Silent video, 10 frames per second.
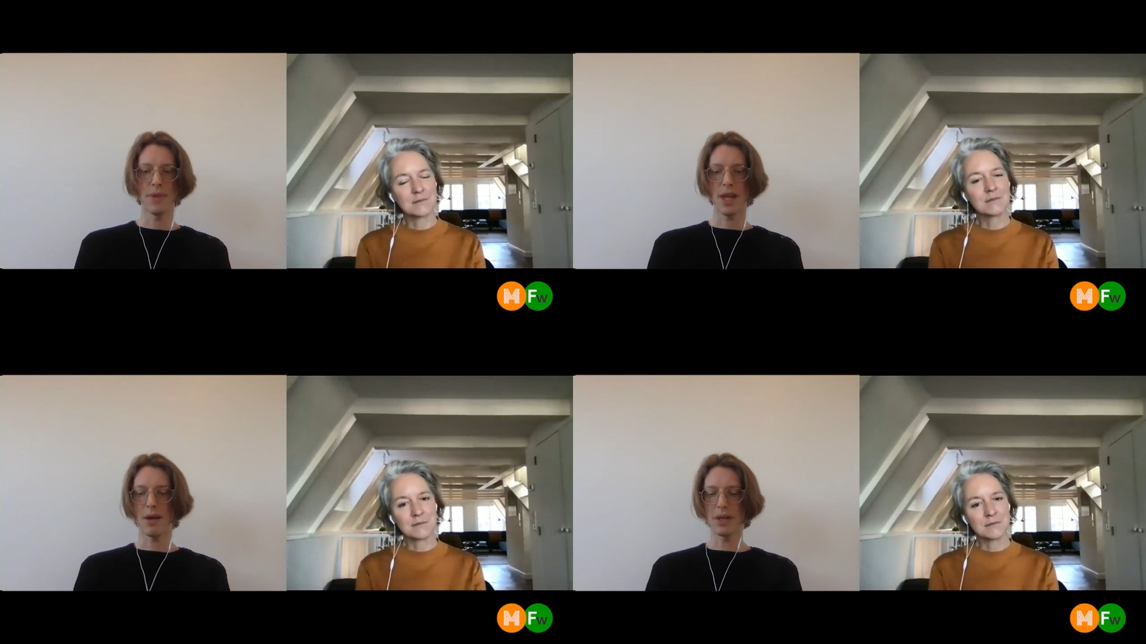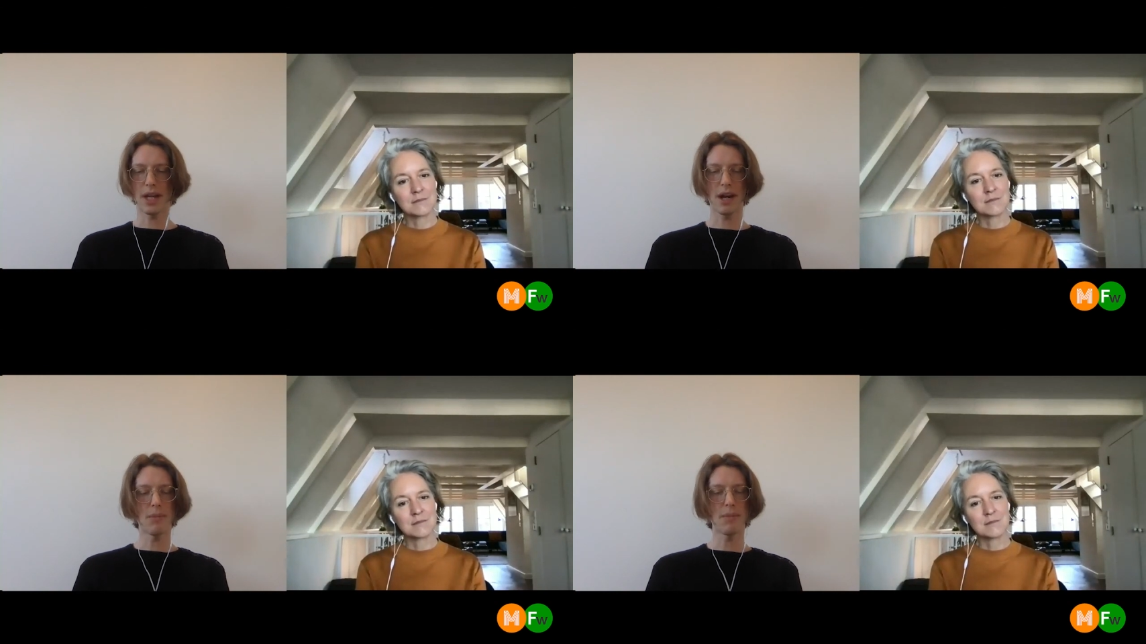Speaker 1: And we
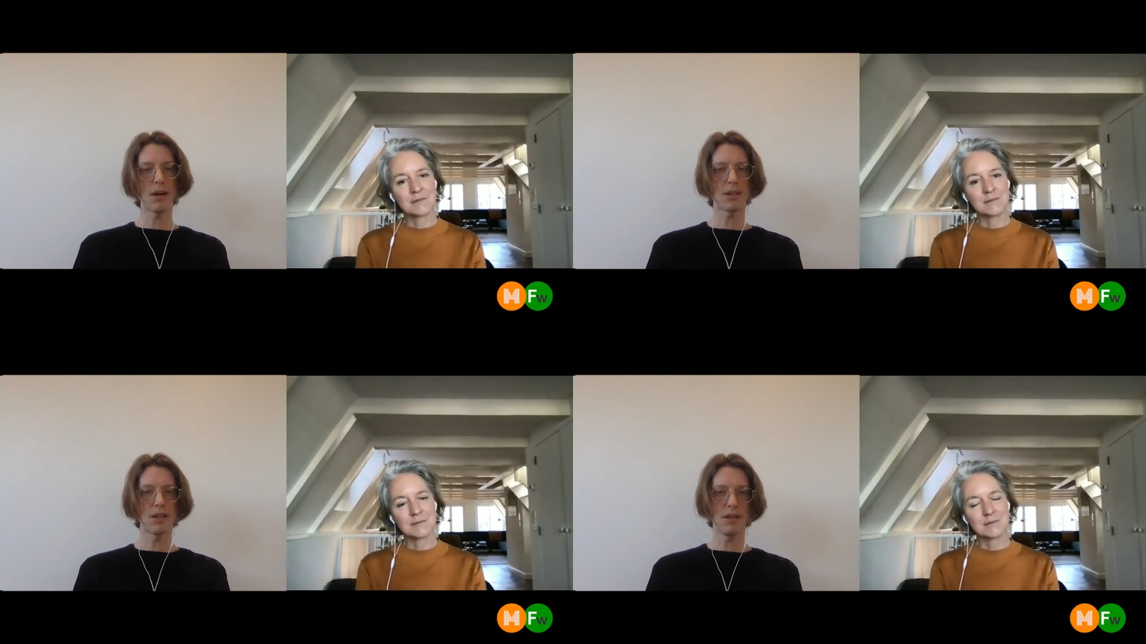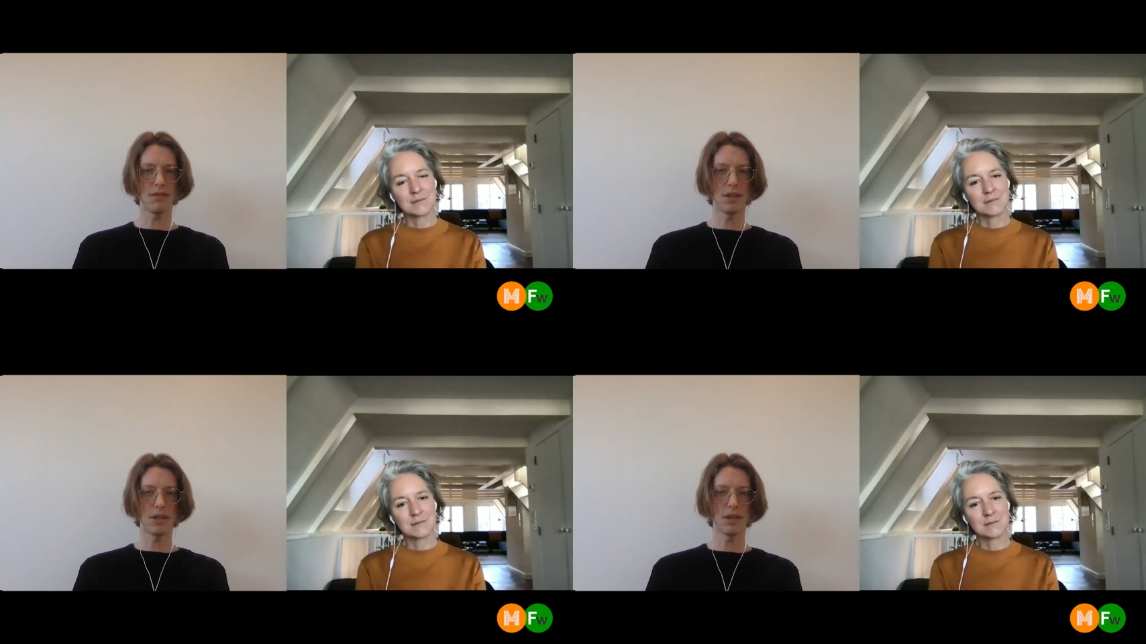care about
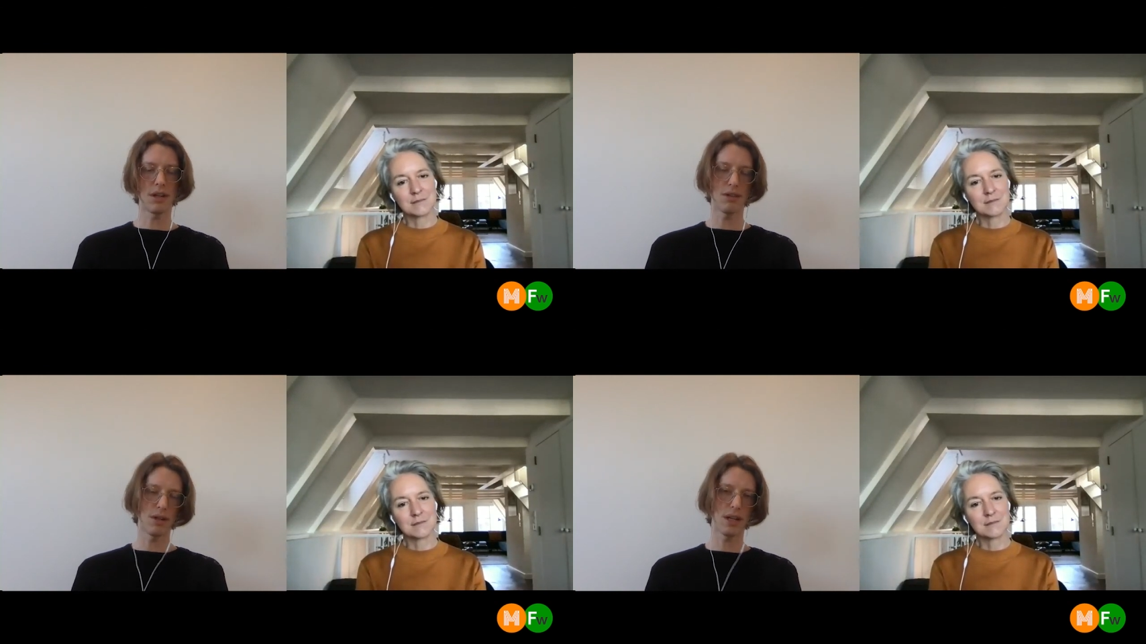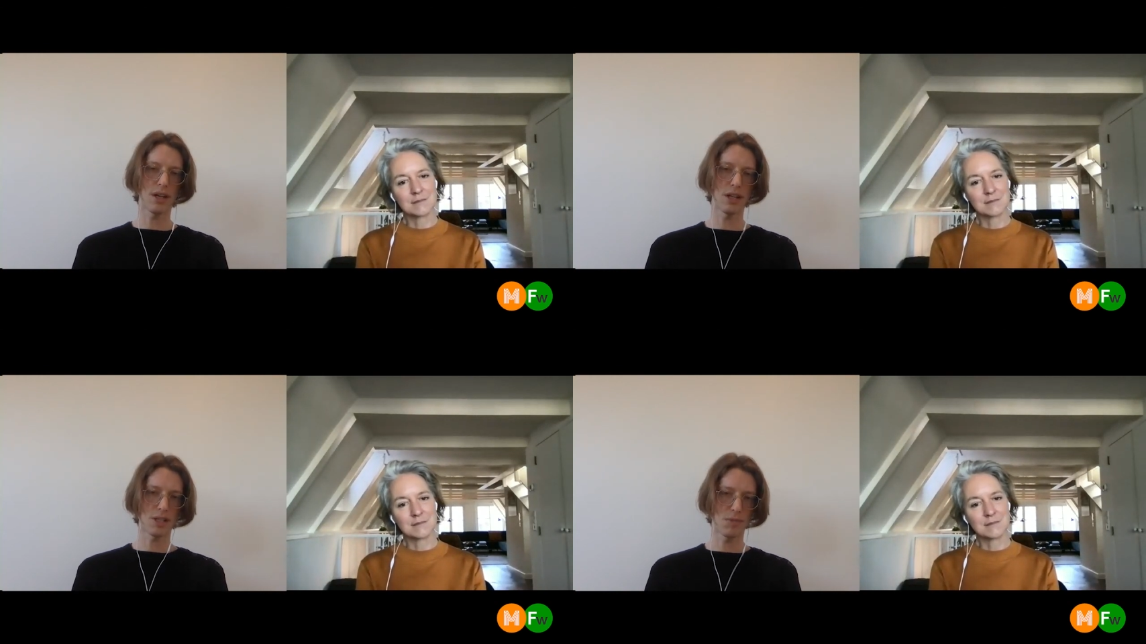delivering a great
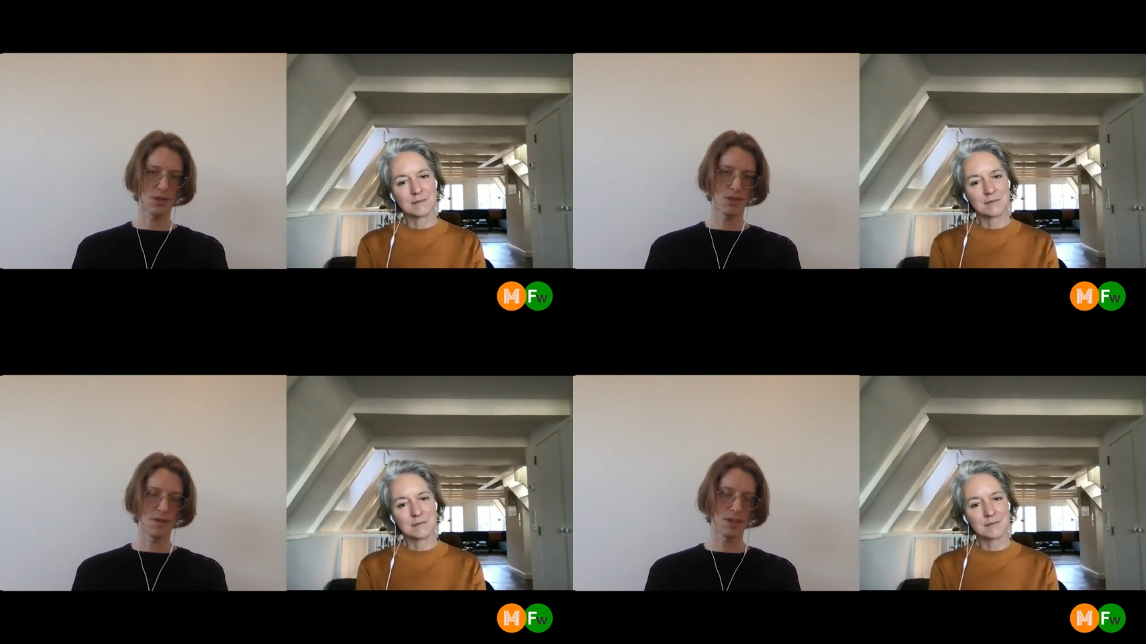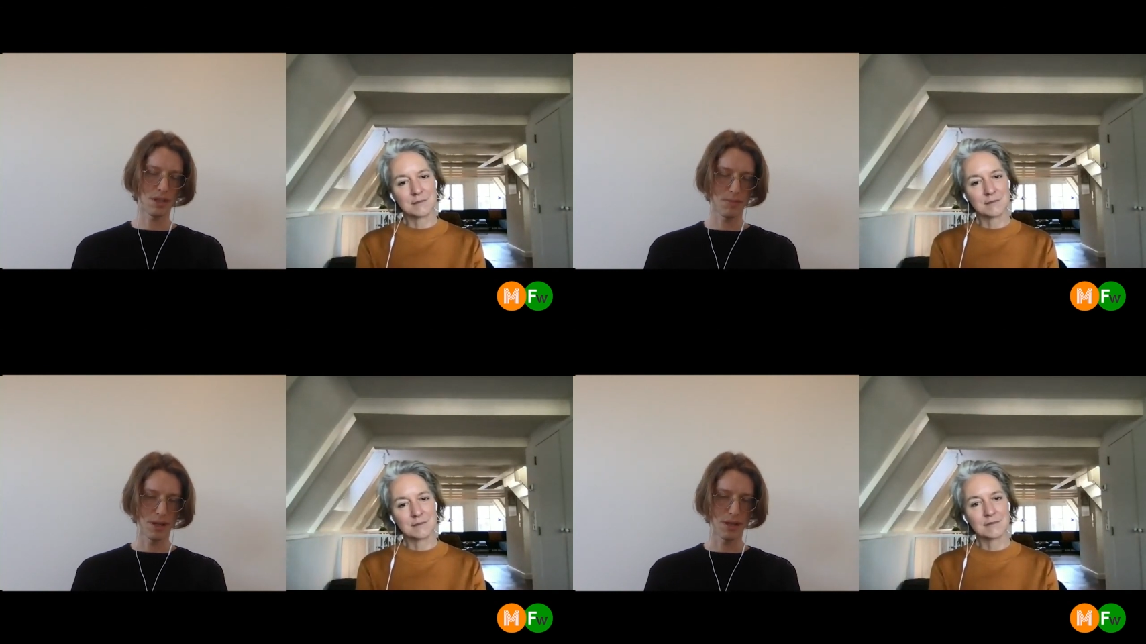customer service
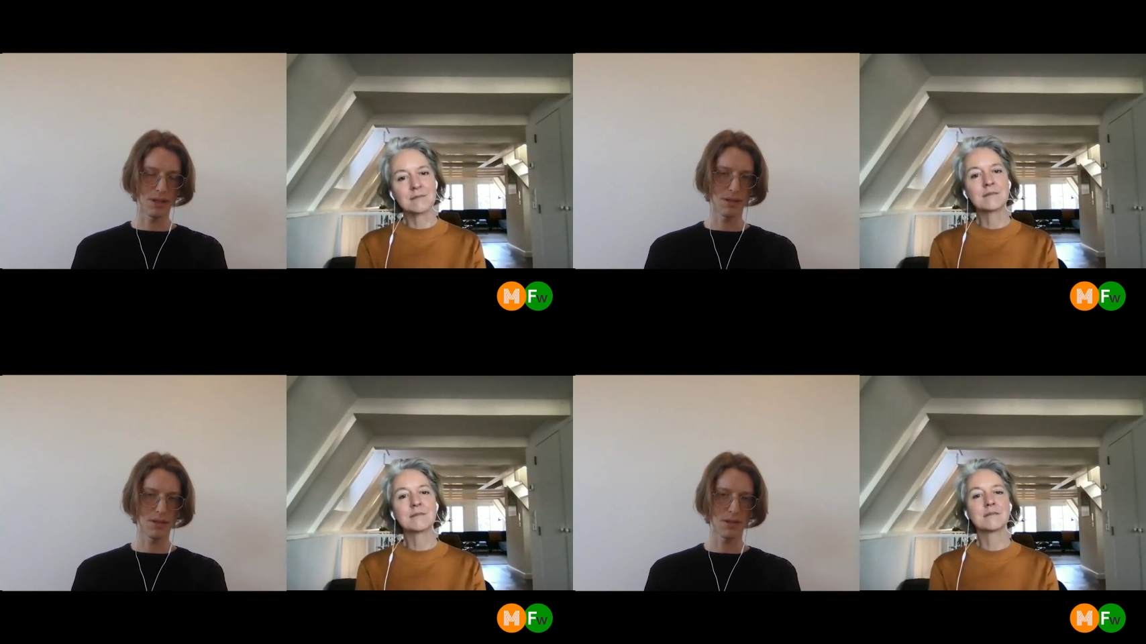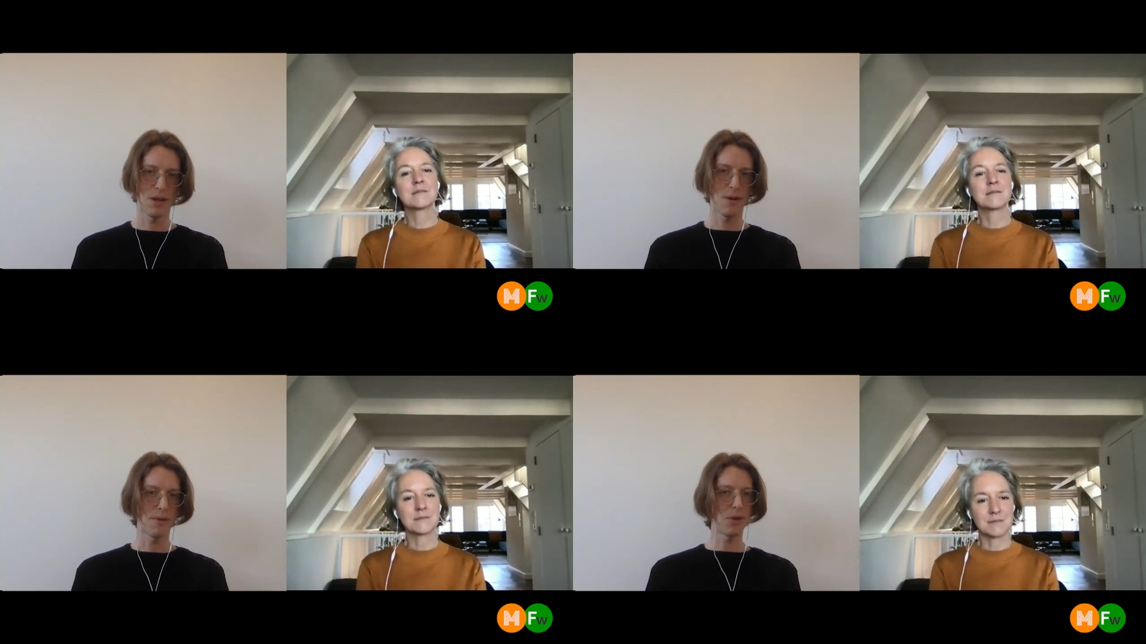experience.
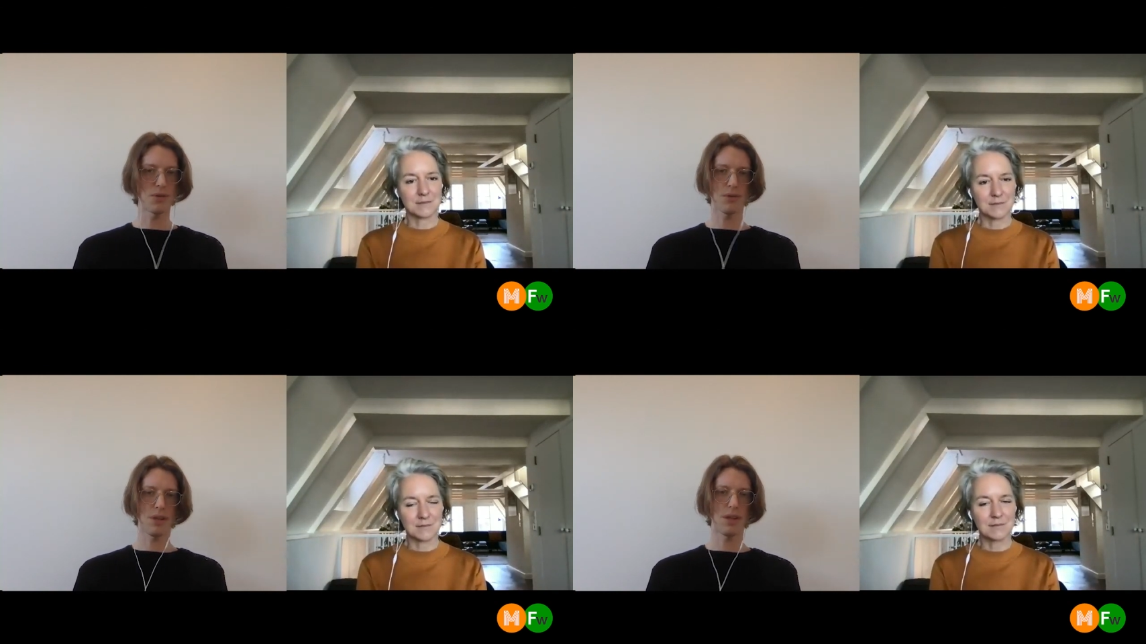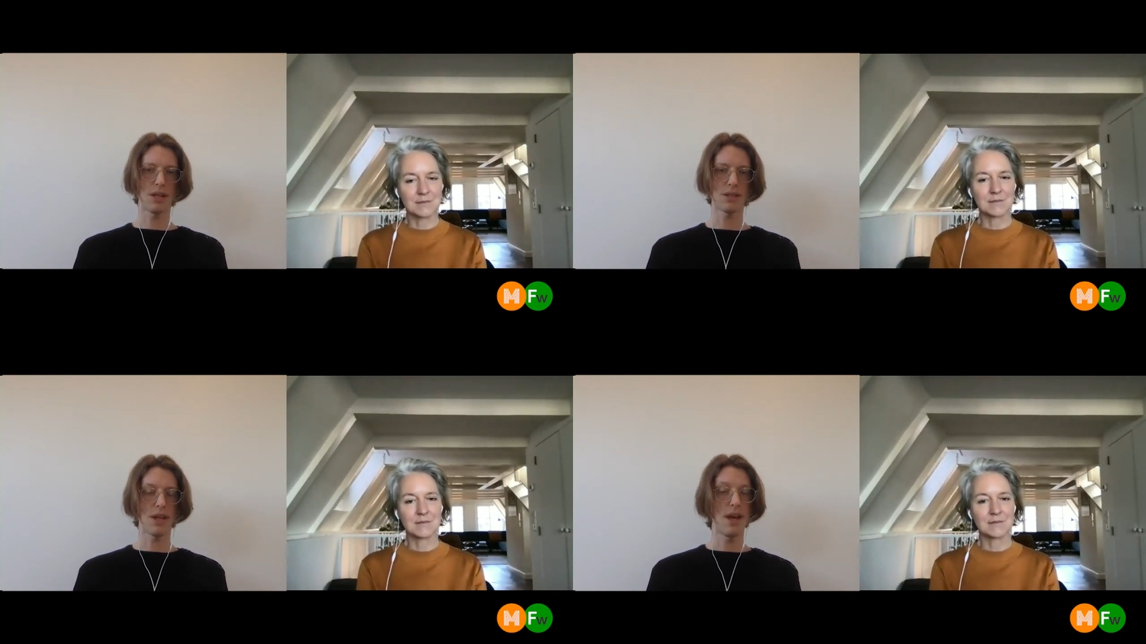Those three things.